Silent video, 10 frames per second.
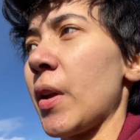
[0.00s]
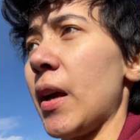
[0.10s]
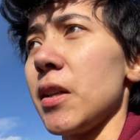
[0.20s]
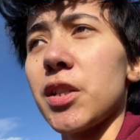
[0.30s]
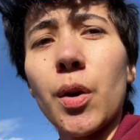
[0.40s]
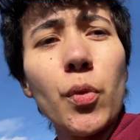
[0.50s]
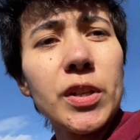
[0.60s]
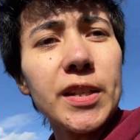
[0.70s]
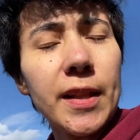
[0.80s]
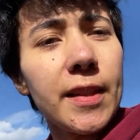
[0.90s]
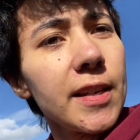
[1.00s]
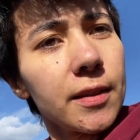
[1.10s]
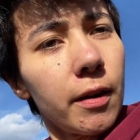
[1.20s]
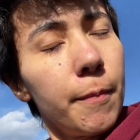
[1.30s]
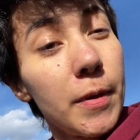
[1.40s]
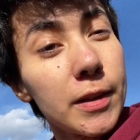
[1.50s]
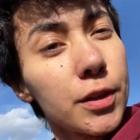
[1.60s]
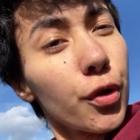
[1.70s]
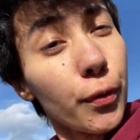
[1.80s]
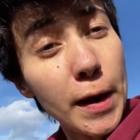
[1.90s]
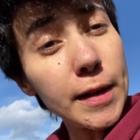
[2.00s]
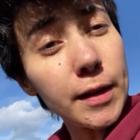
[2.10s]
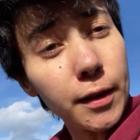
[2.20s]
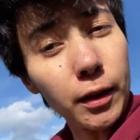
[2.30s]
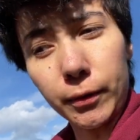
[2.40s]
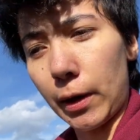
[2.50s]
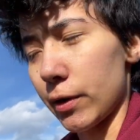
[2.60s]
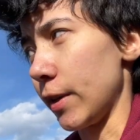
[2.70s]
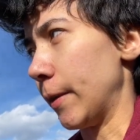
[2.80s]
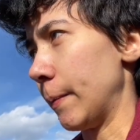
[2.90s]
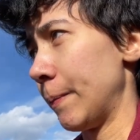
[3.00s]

And someone said they saw a Mediterranean gull around here.